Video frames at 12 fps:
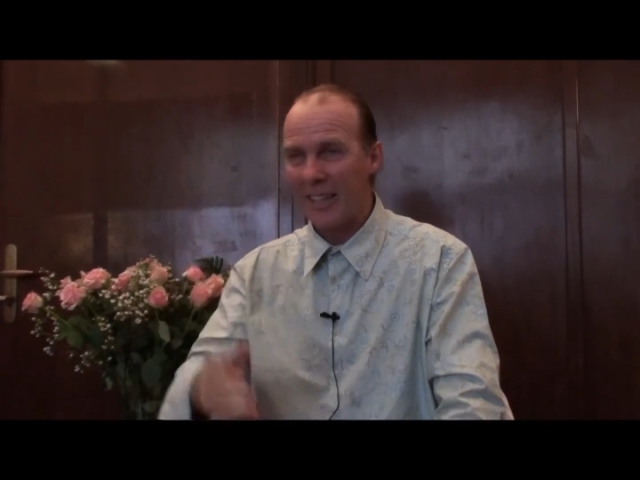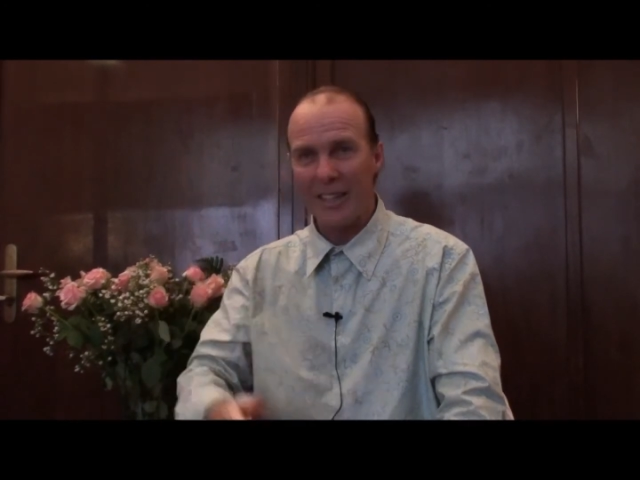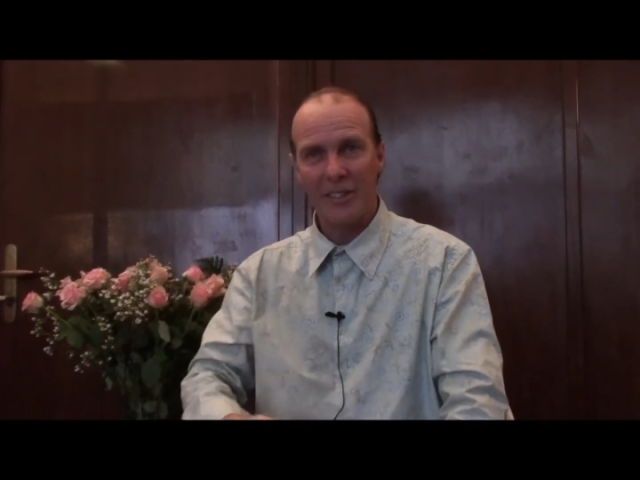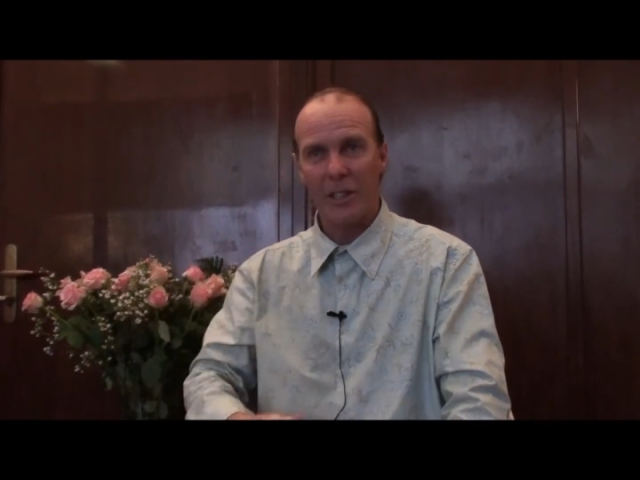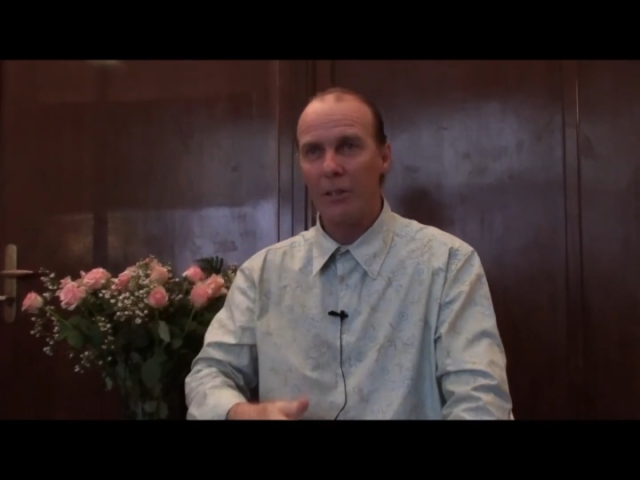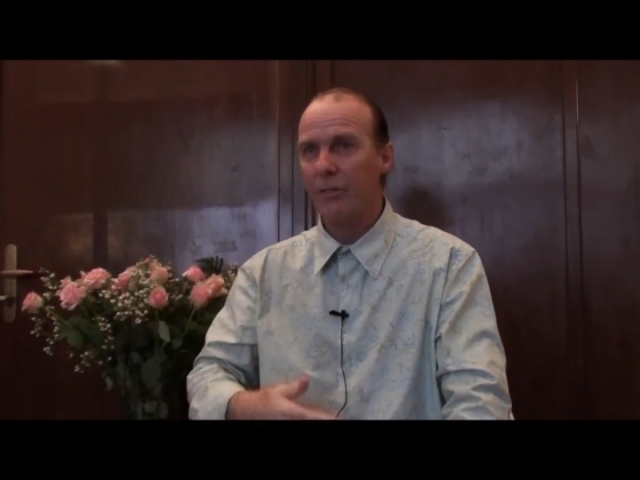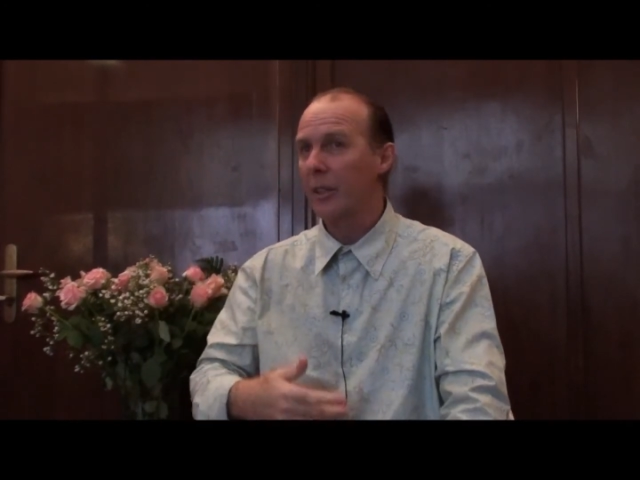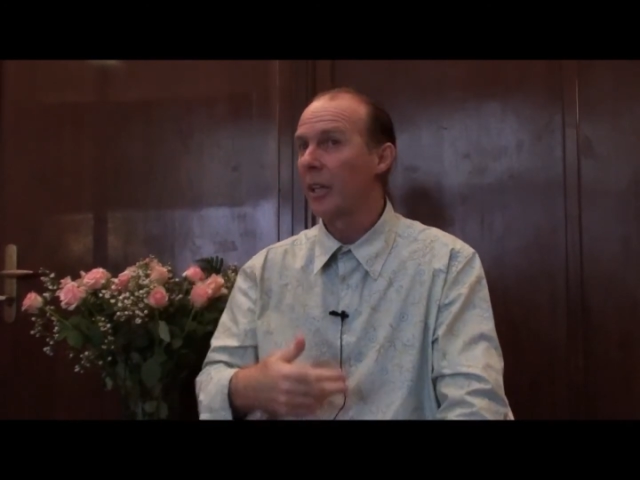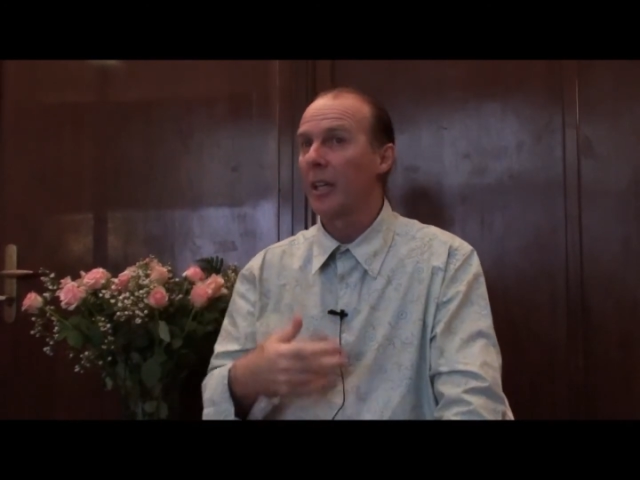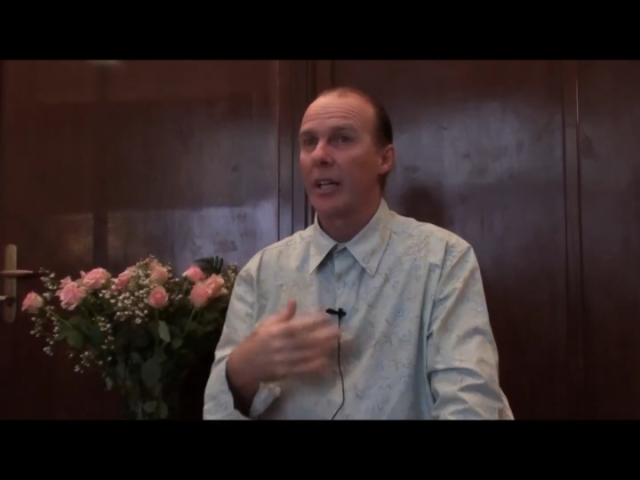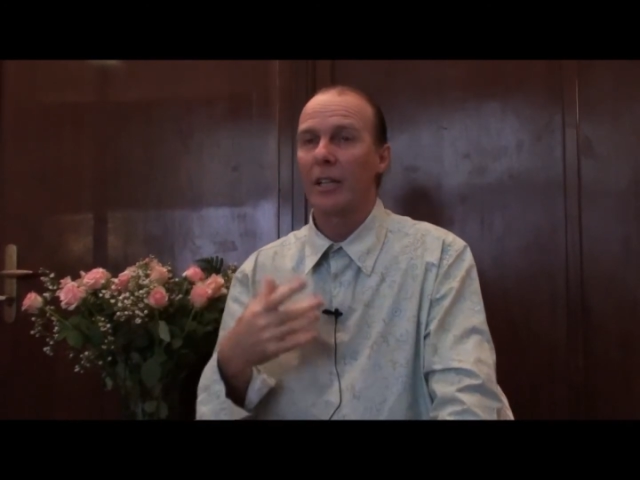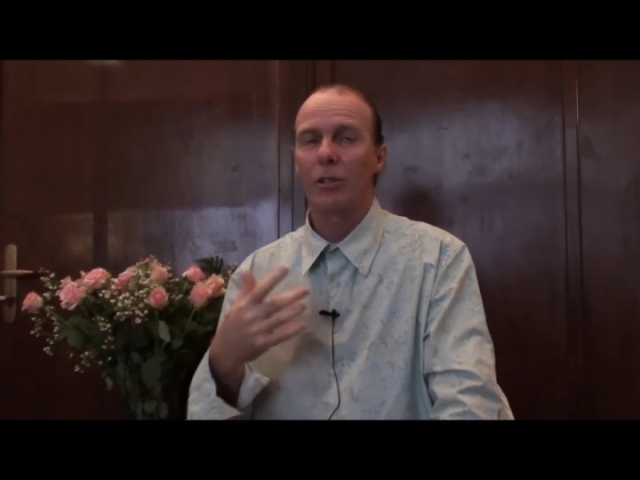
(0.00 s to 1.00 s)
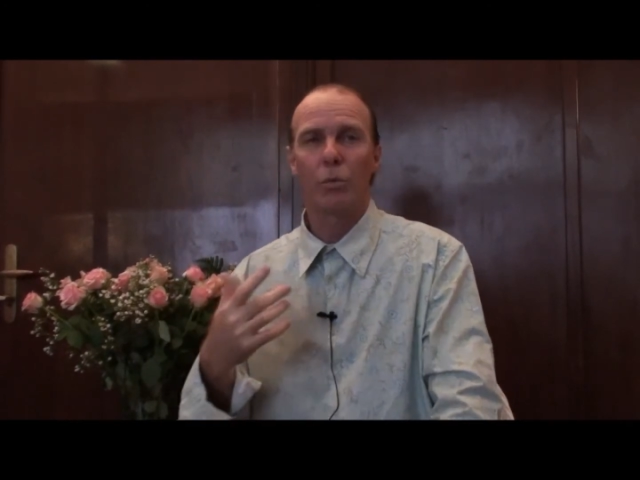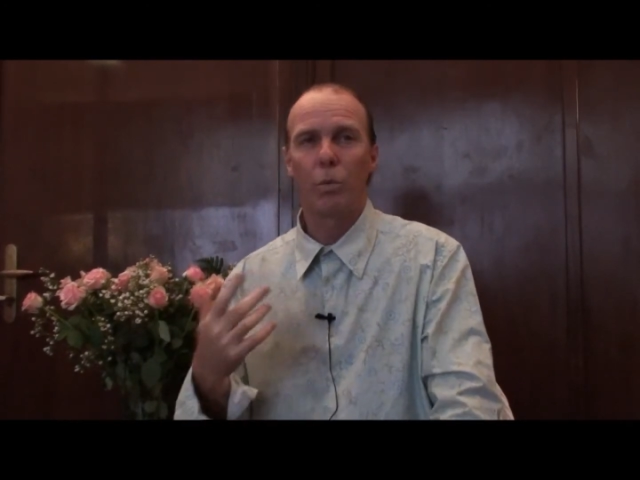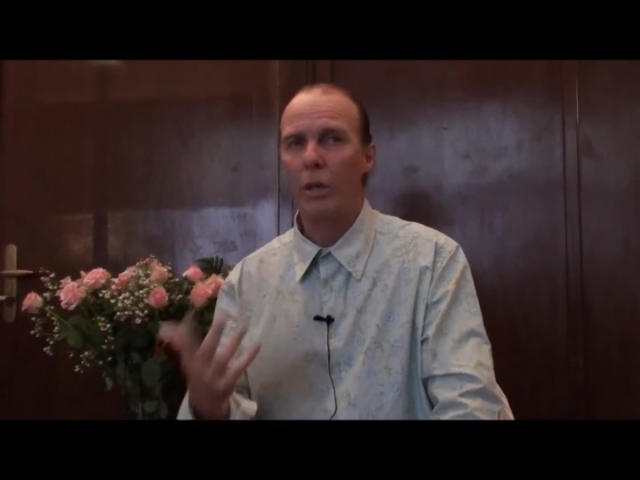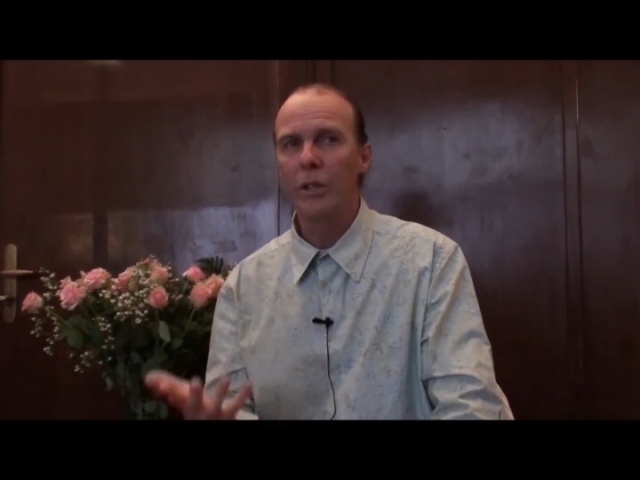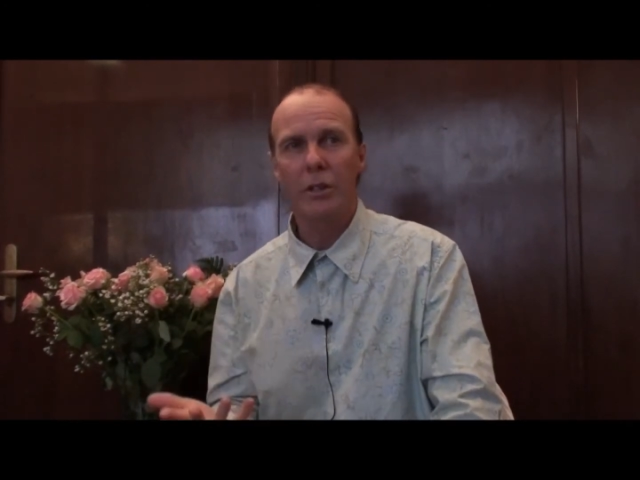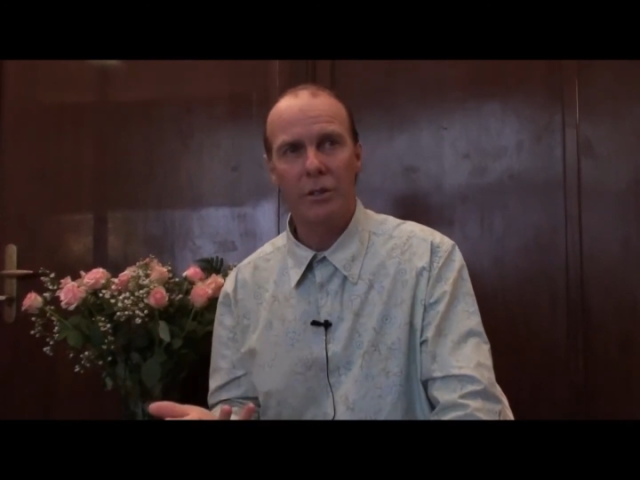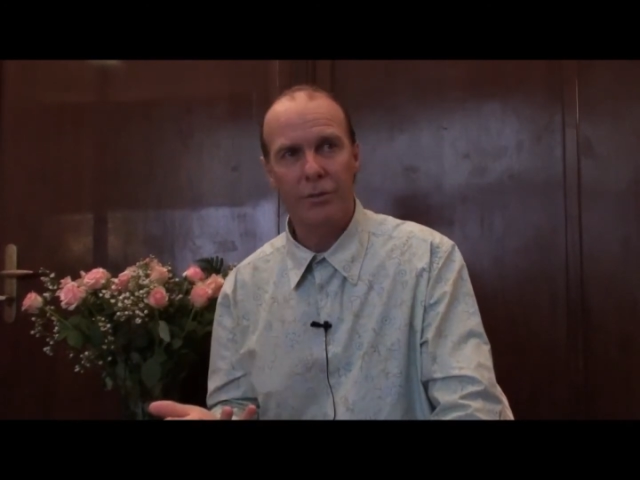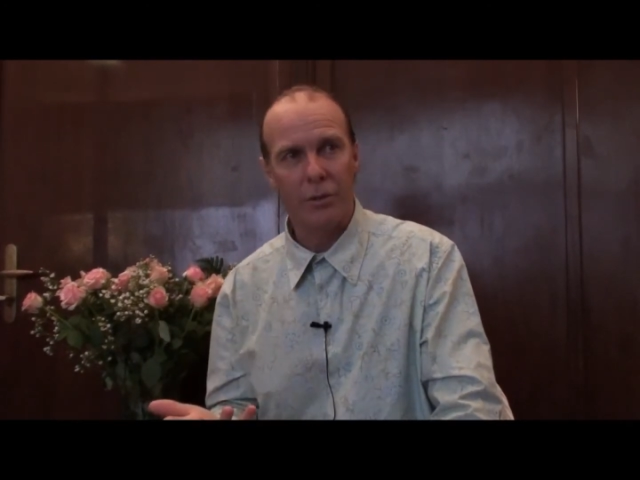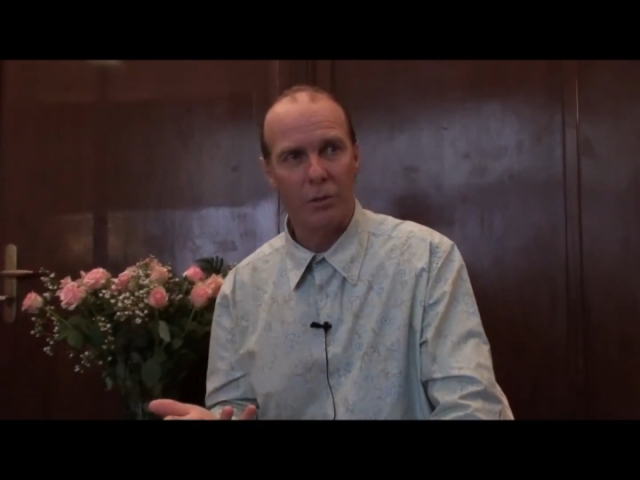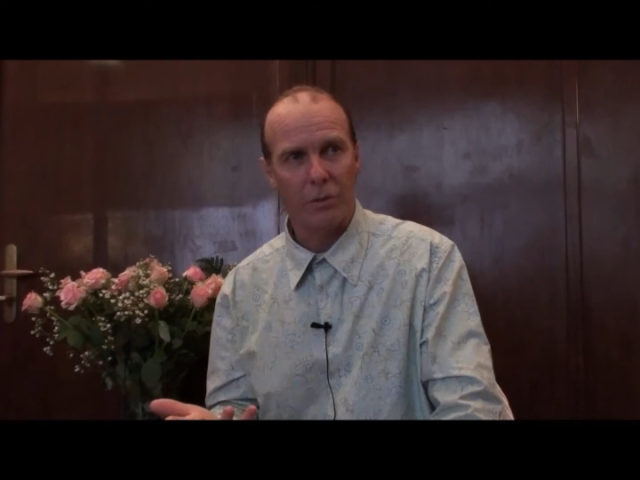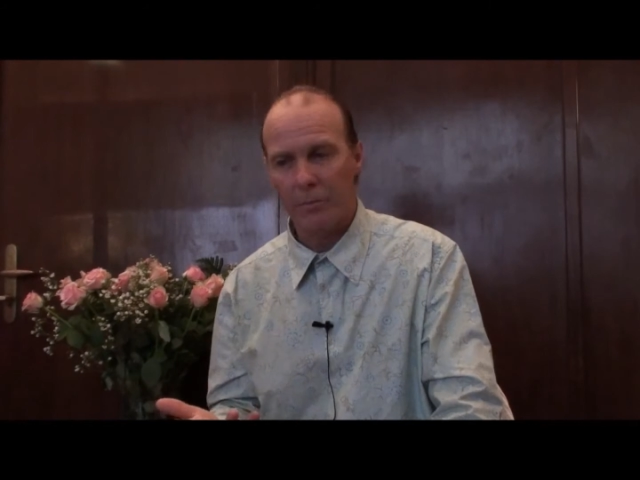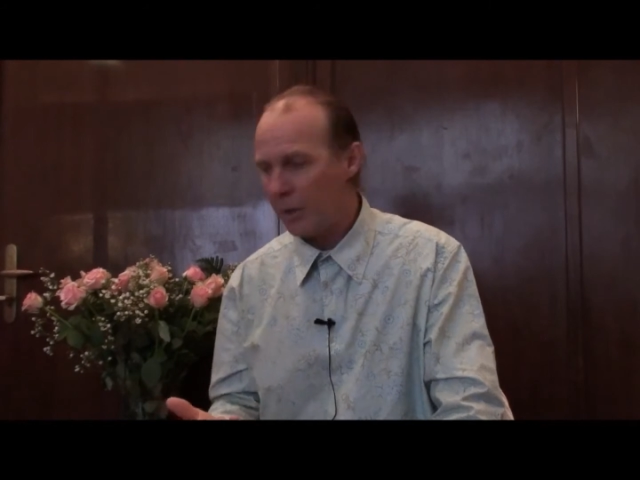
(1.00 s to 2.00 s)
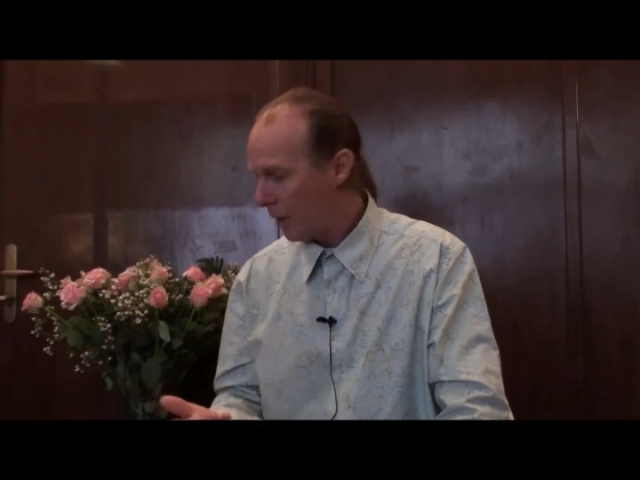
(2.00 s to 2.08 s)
takes over. It's wonderful.